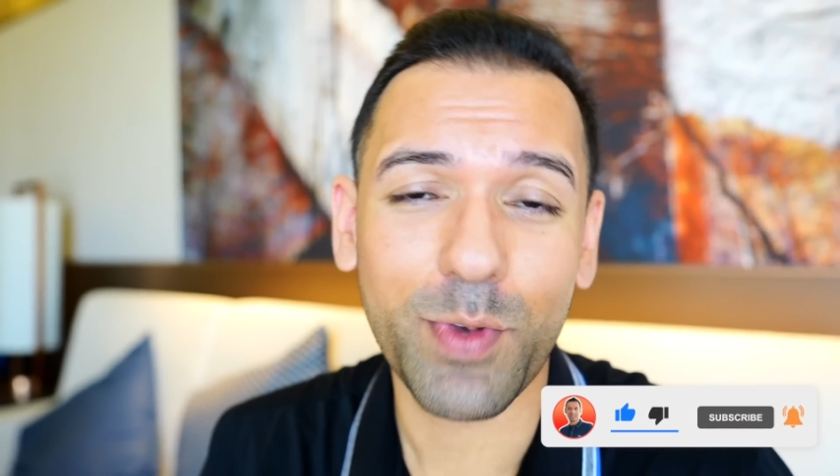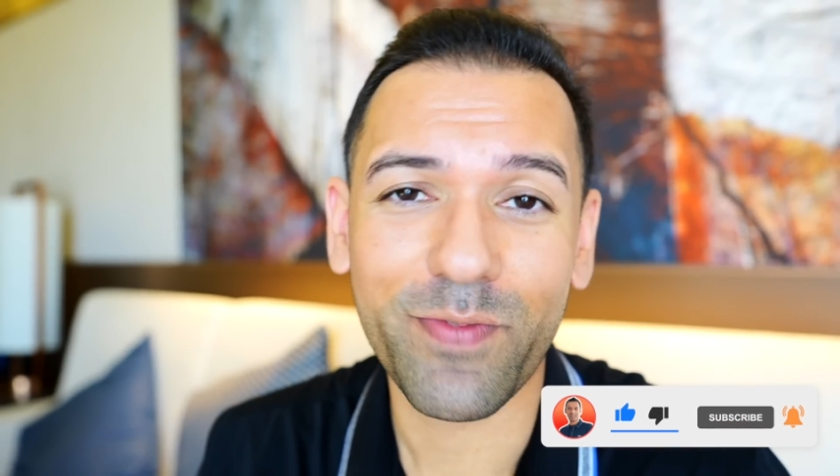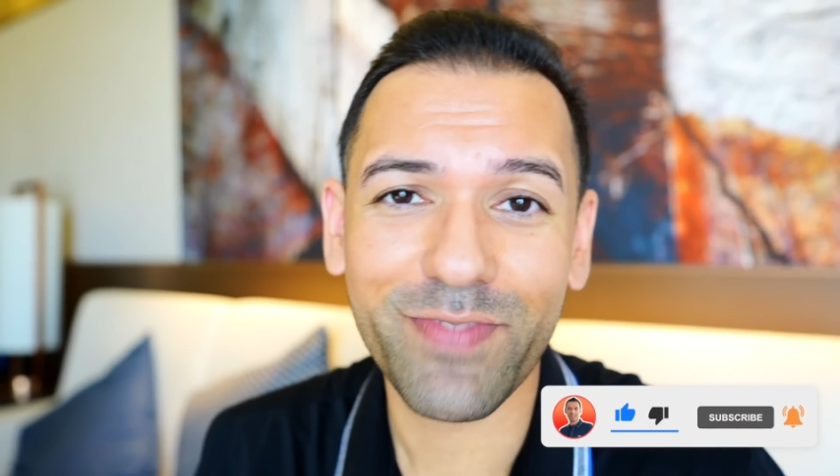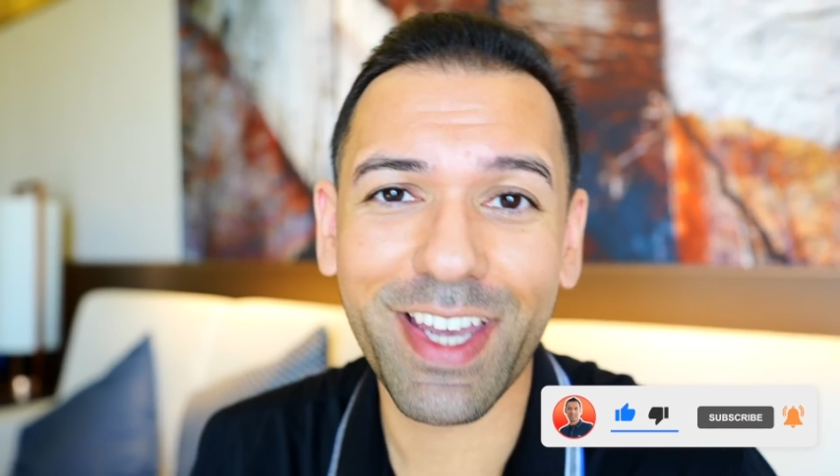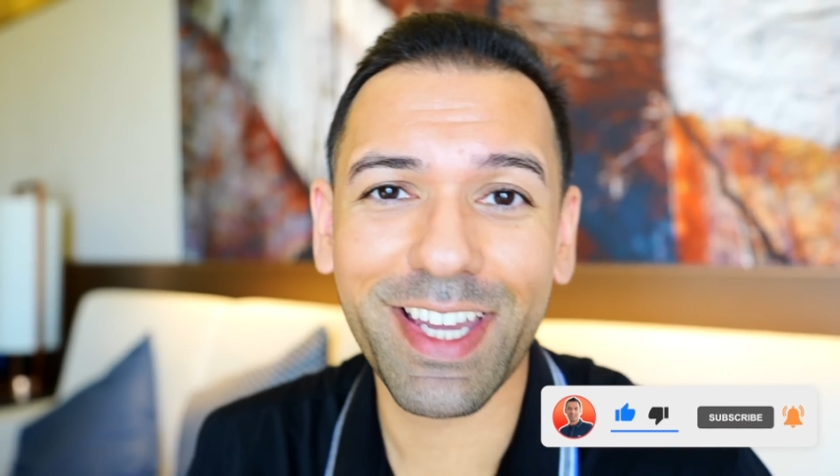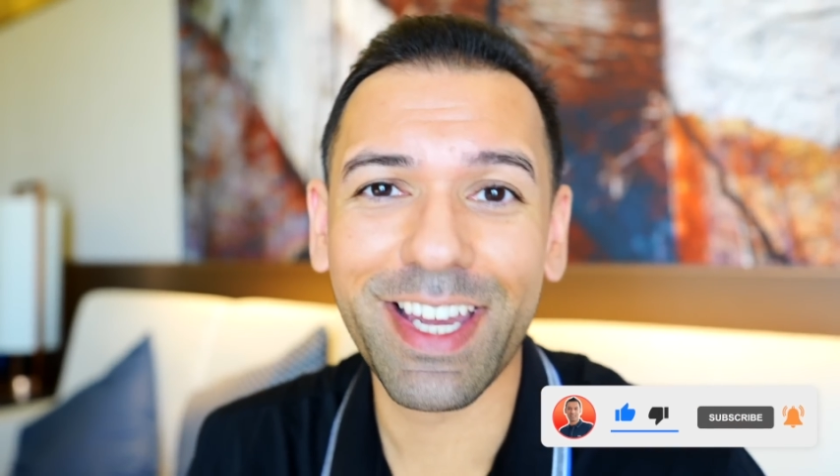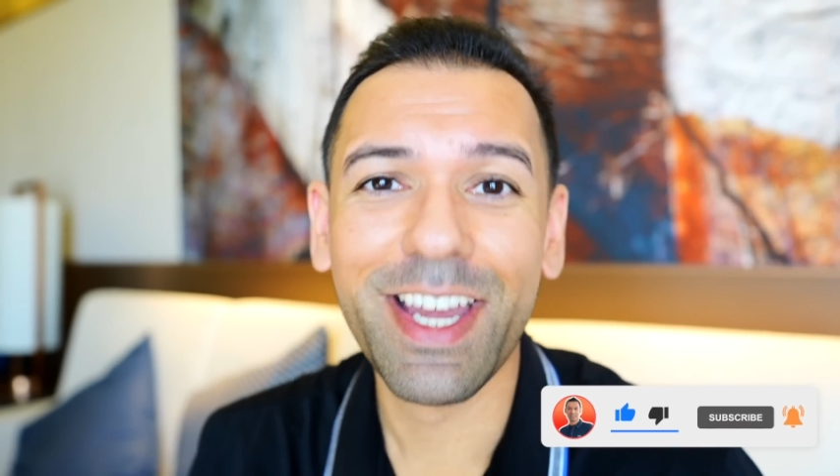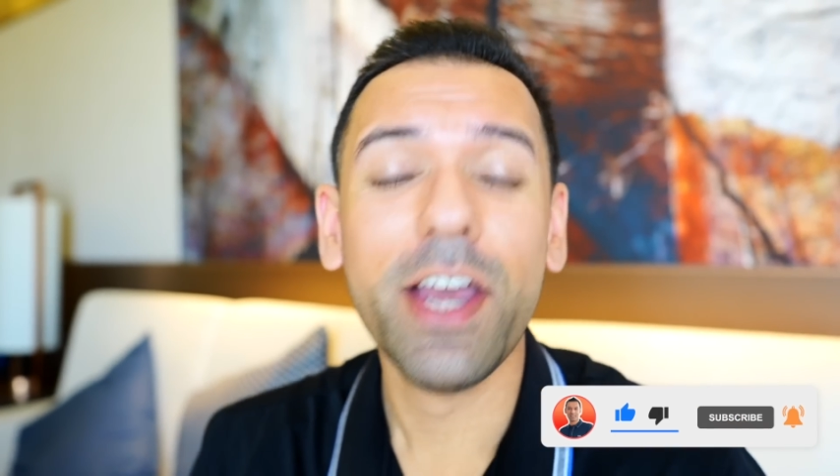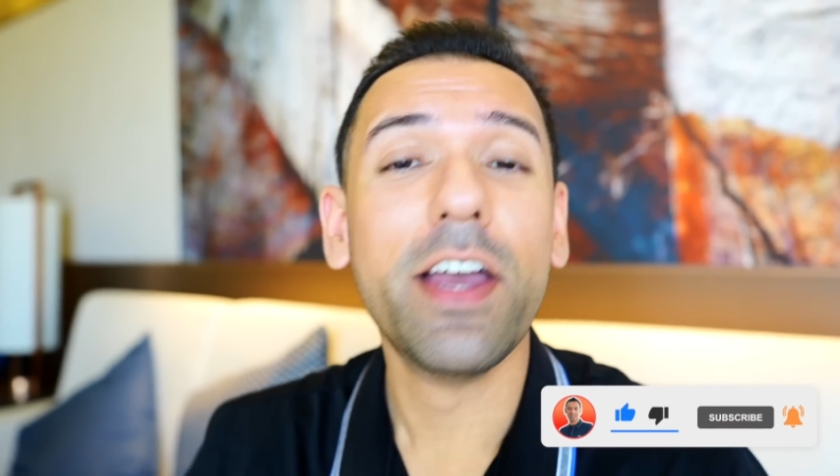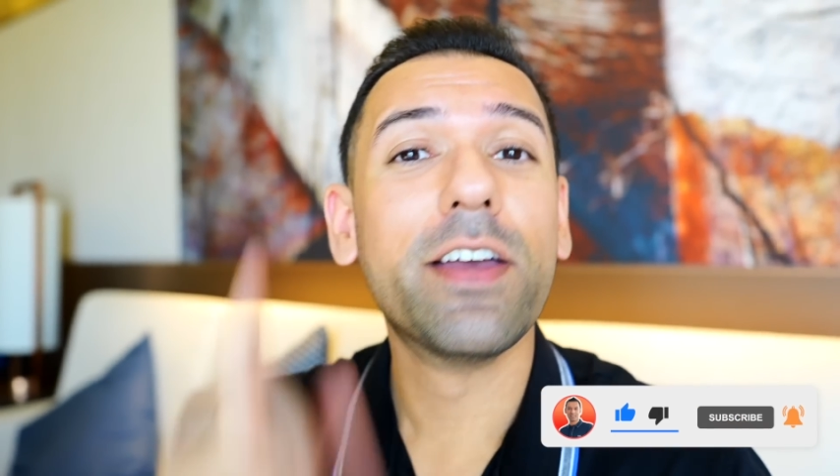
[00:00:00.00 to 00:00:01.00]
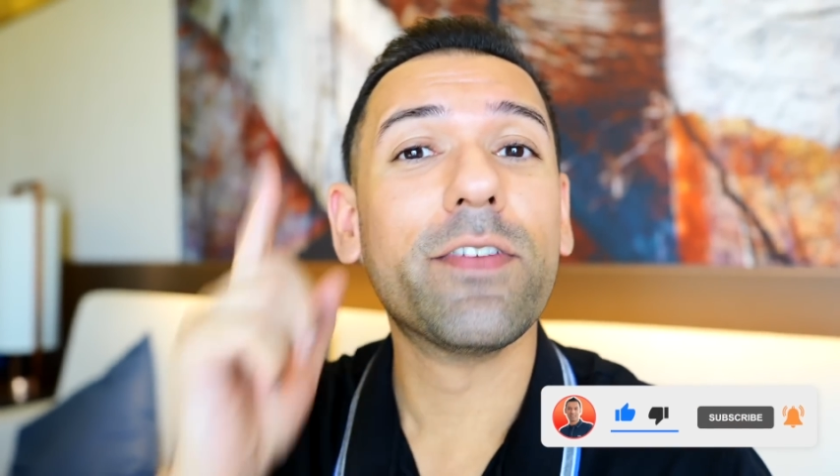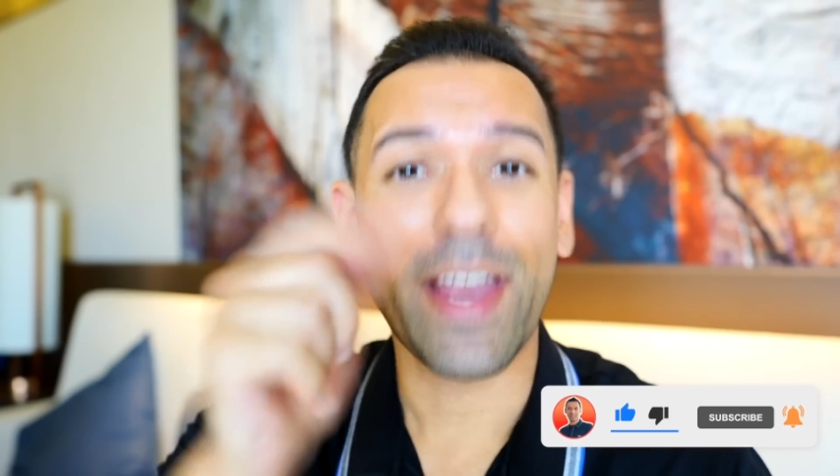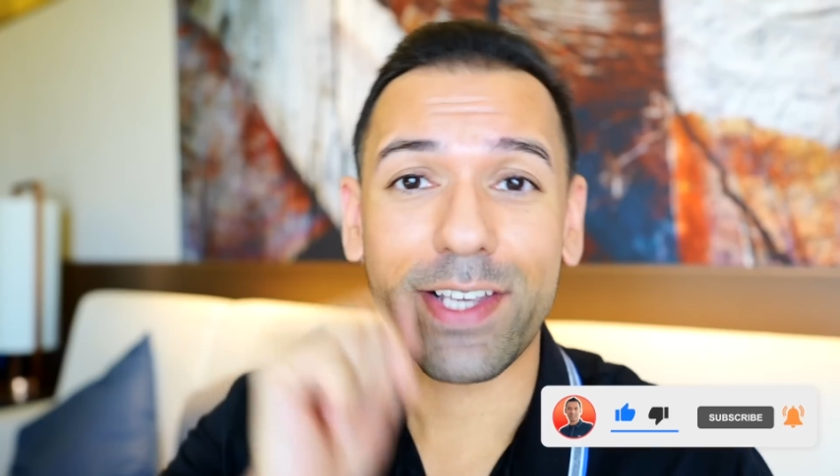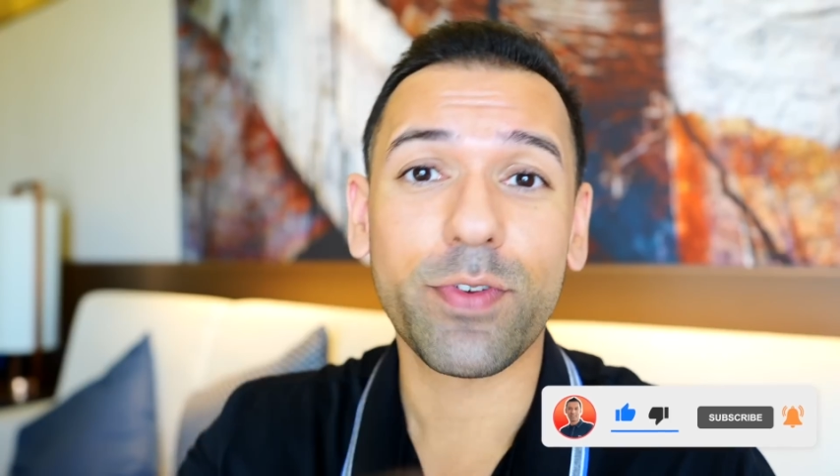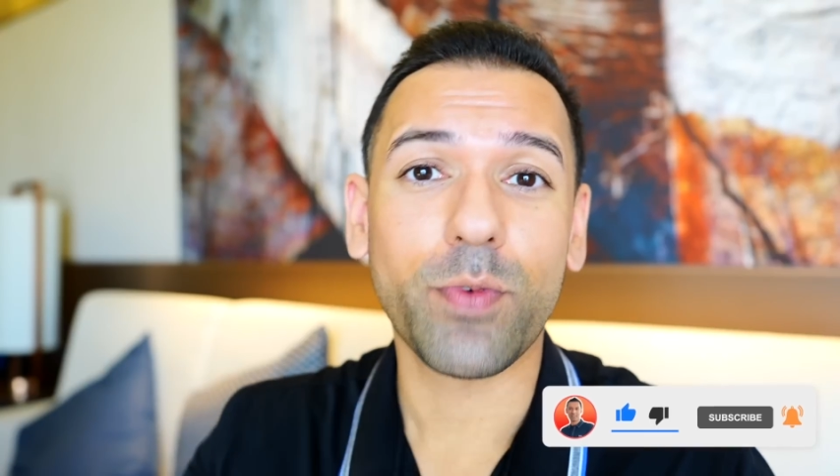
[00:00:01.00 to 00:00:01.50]
well.
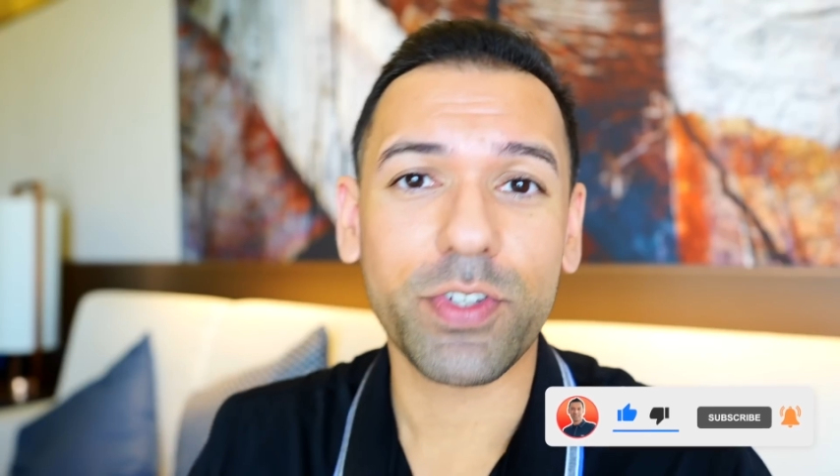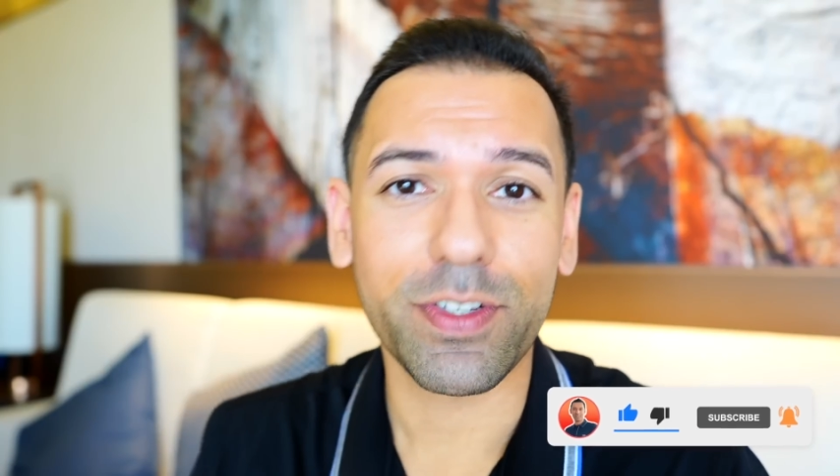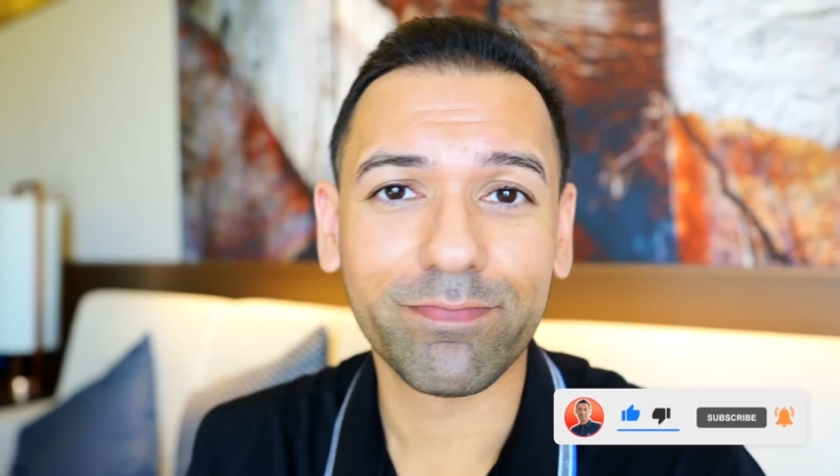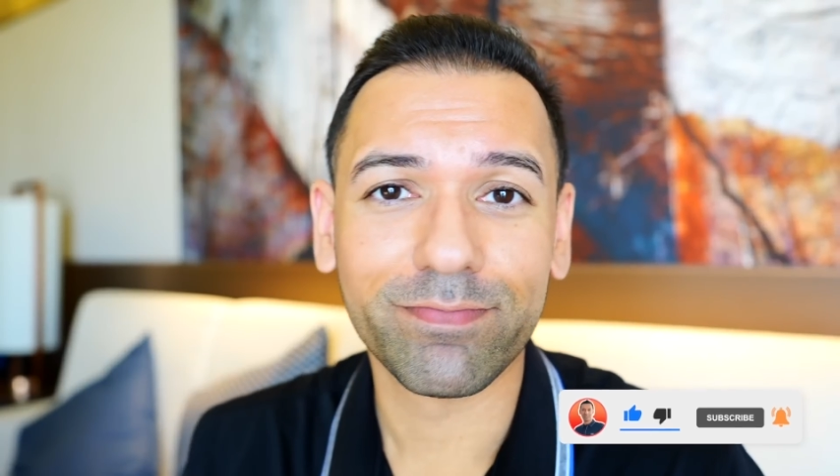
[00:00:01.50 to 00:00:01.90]
Thanks for watching.